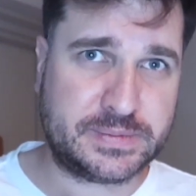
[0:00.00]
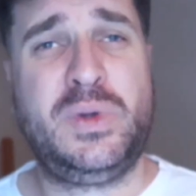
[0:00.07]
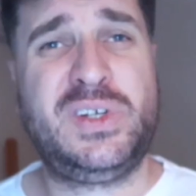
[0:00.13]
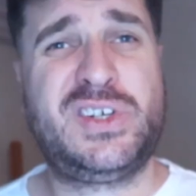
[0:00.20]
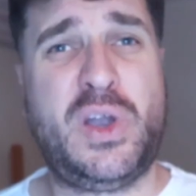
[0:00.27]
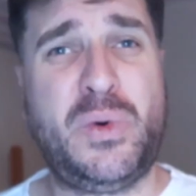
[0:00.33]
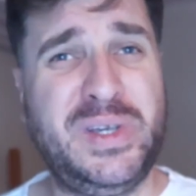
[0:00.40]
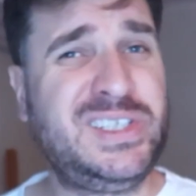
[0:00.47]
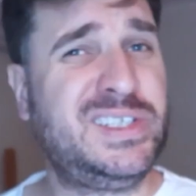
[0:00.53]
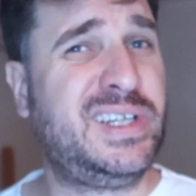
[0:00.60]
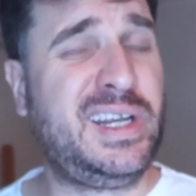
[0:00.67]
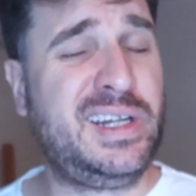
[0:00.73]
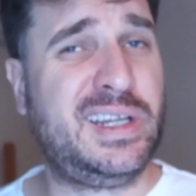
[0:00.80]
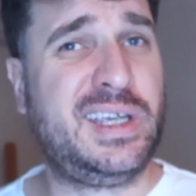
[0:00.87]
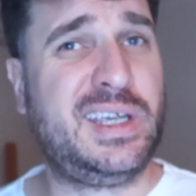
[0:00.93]
which
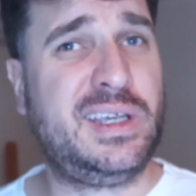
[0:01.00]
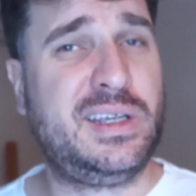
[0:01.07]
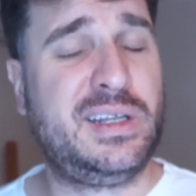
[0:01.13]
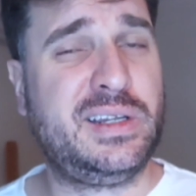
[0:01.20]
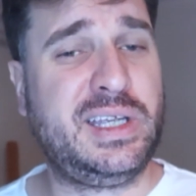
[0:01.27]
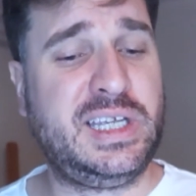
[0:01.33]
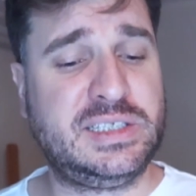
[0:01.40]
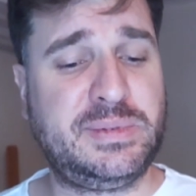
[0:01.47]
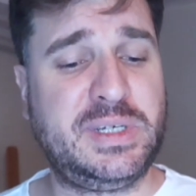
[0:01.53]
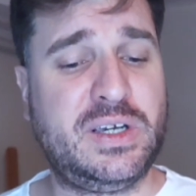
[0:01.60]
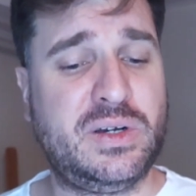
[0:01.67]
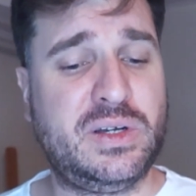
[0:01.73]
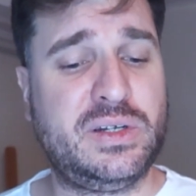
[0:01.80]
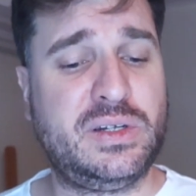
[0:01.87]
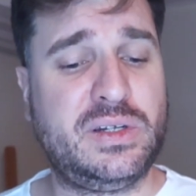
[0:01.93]
coincidentally leads me
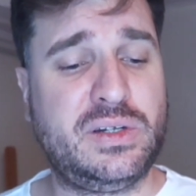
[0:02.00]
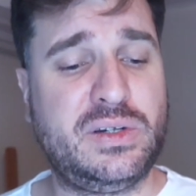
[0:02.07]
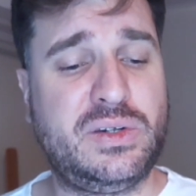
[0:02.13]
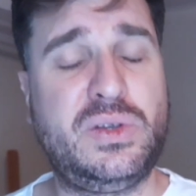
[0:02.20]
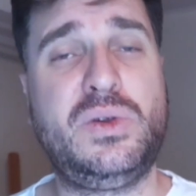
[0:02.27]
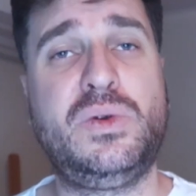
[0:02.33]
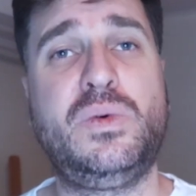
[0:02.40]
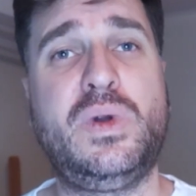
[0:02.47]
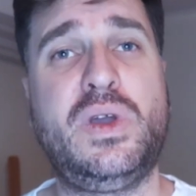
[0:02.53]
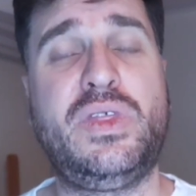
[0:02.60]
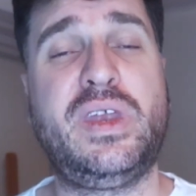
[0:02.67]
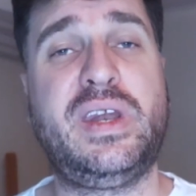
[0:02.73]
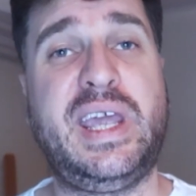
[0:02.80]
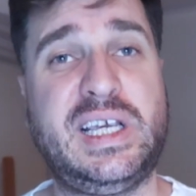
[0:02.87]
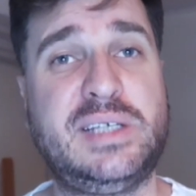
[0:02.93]
on to
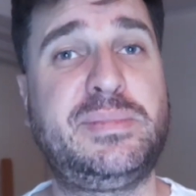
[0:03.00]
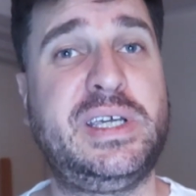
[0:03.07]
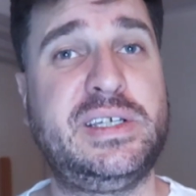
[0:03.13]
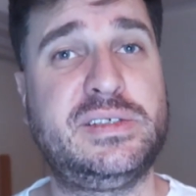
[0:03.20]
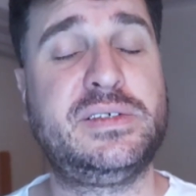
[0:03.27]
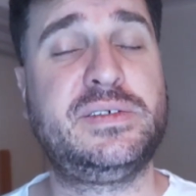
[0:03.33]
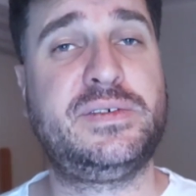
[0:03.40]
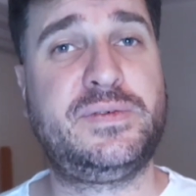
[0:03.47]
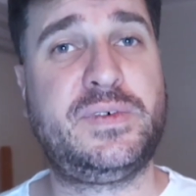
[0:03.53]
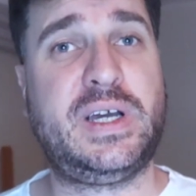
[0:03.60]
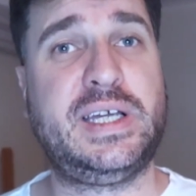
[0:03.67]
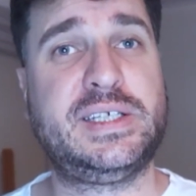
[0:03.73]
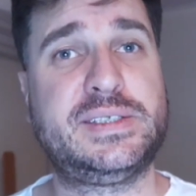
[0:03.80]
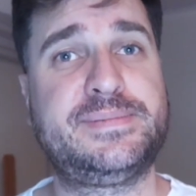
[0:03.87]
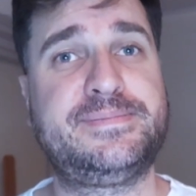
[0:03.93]
the next piece of
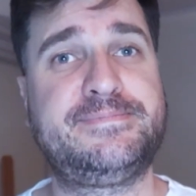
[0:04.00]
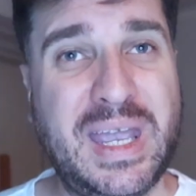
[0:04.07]
advice.